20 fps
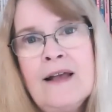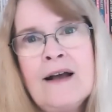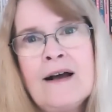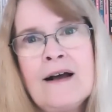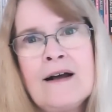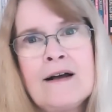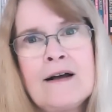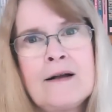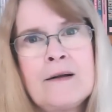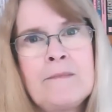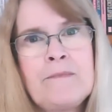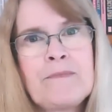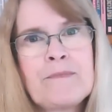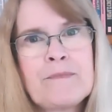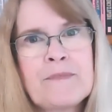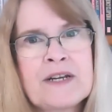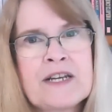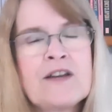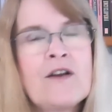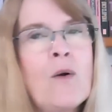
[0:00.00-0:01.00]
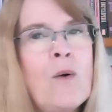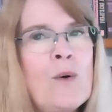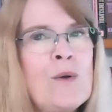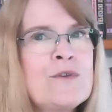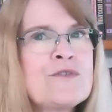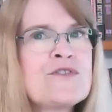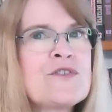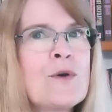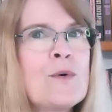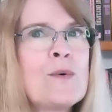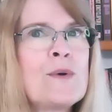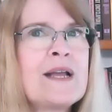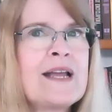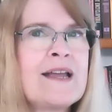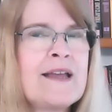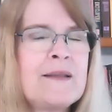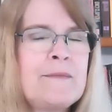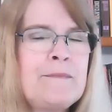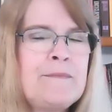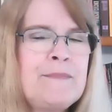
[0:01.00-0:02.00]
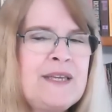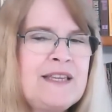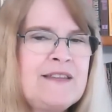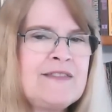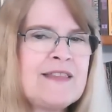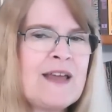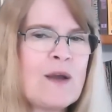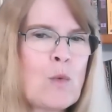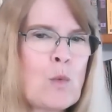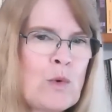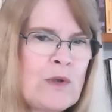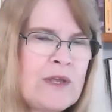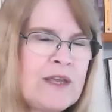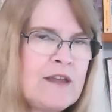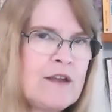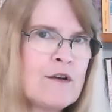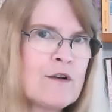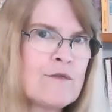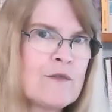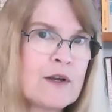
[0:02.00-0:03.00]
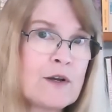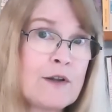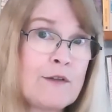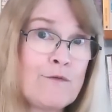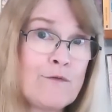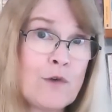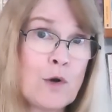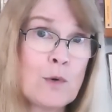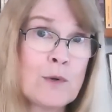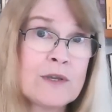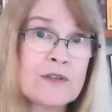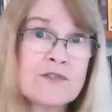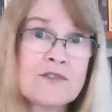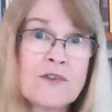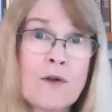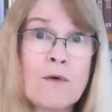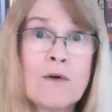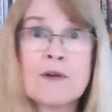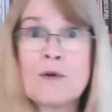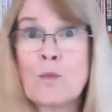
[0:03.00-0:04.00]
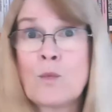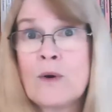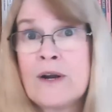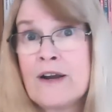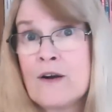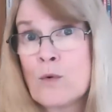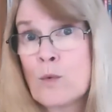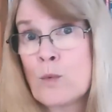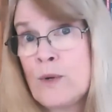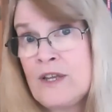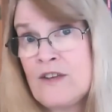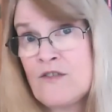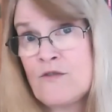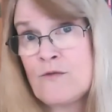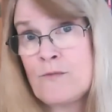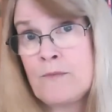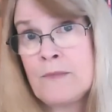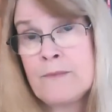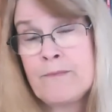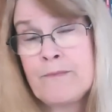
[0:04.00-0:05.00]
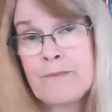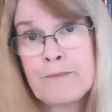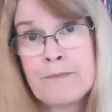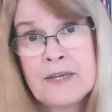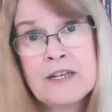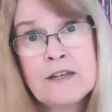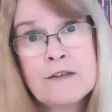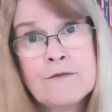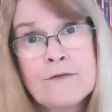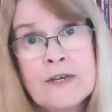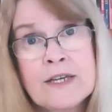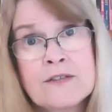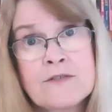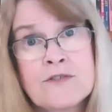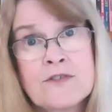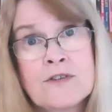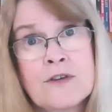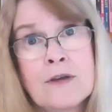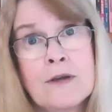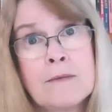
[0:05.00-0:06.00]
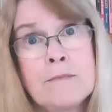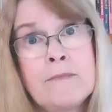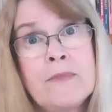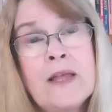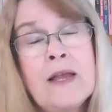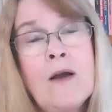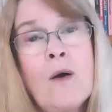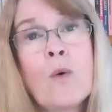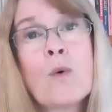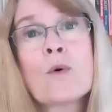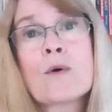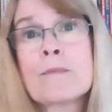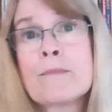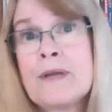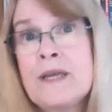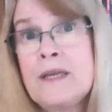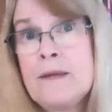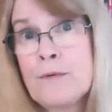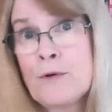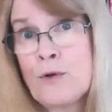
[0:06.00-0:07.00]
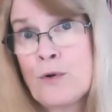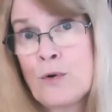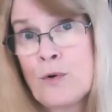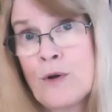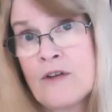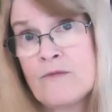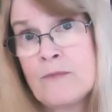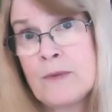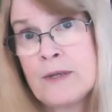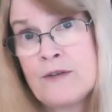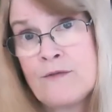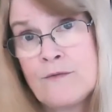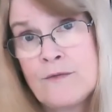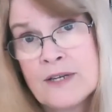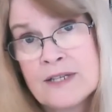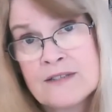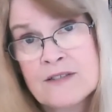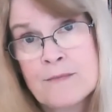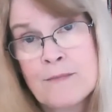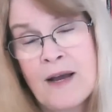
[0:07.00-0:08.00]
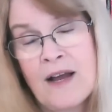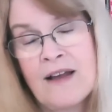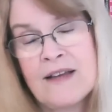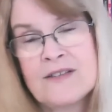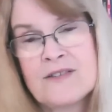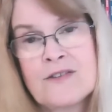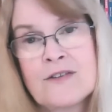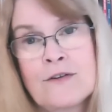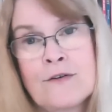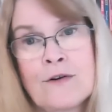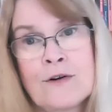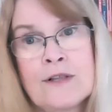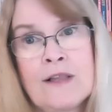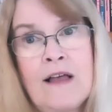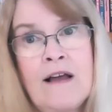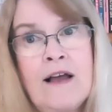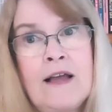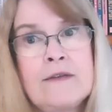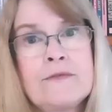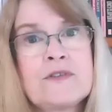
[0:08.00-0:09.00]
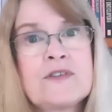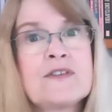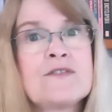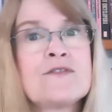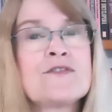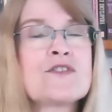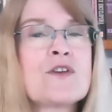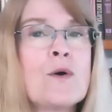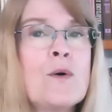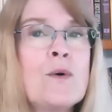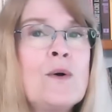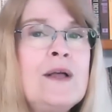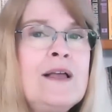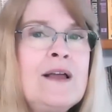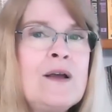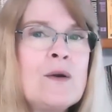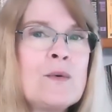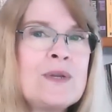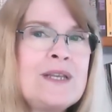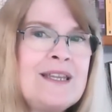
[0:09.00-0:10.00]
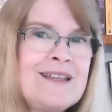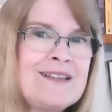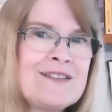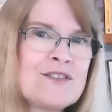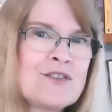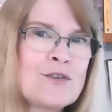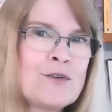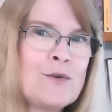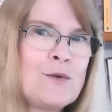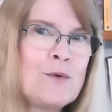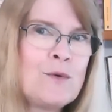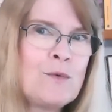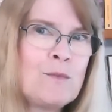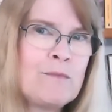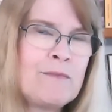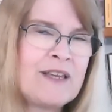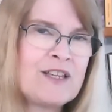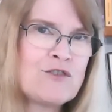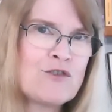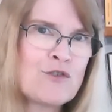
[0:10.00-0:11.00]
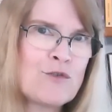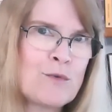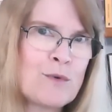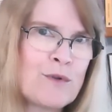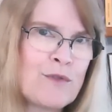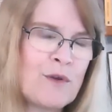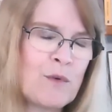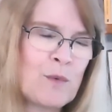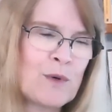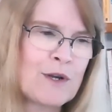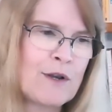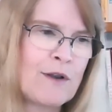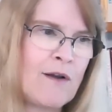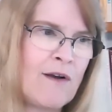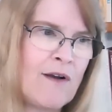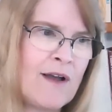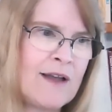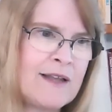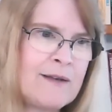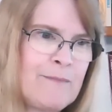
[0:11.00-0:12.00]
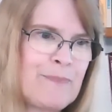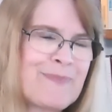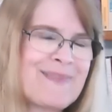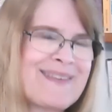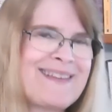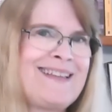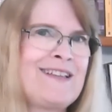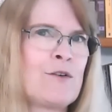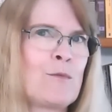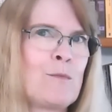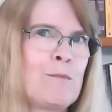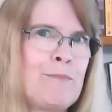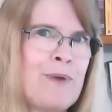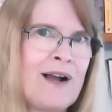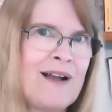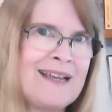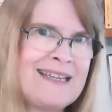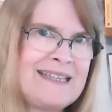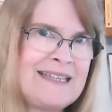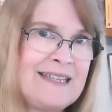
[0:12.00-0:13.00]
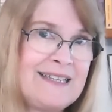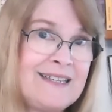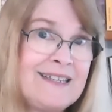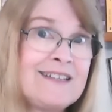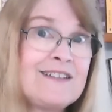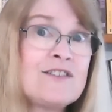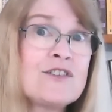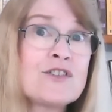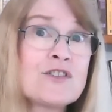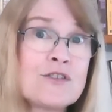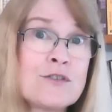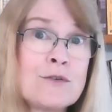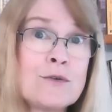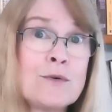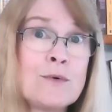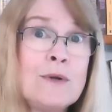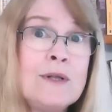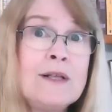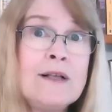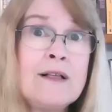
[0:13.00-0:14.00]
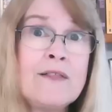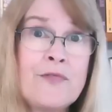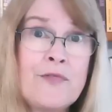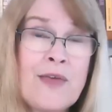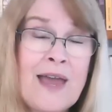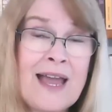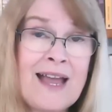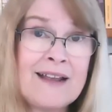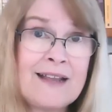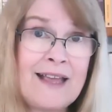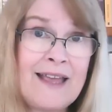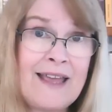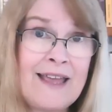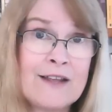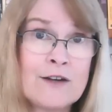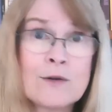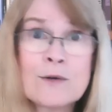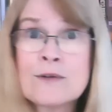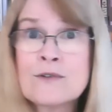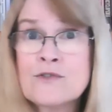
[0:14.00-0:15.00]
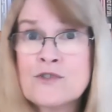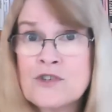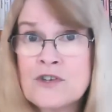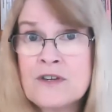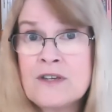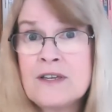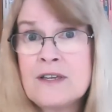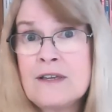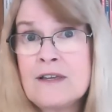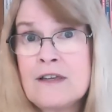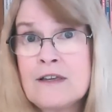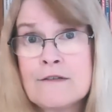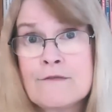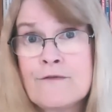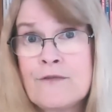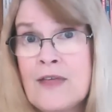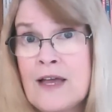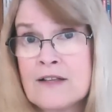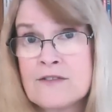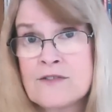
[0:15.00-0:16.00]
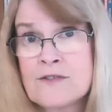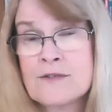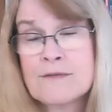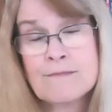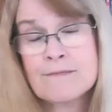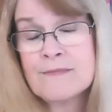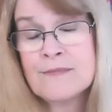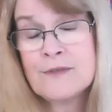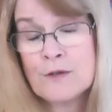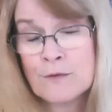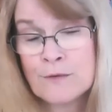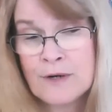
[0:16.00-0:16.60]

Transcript: But it also can mean that we are very focused on where we've been a victim or people who have been victimized in our lives. And so we need to make sure that we're not, you know, buying into that energy if that's, you know,